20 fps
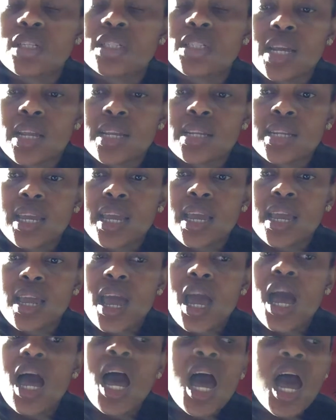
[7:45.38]
a Sunday
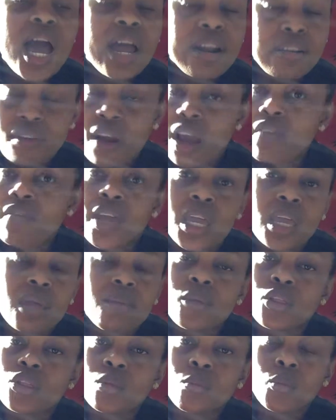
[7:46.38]
at 5
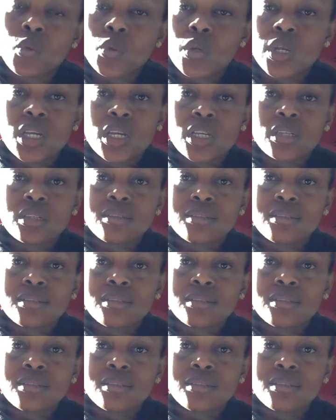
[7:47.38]
a.m. in the morning.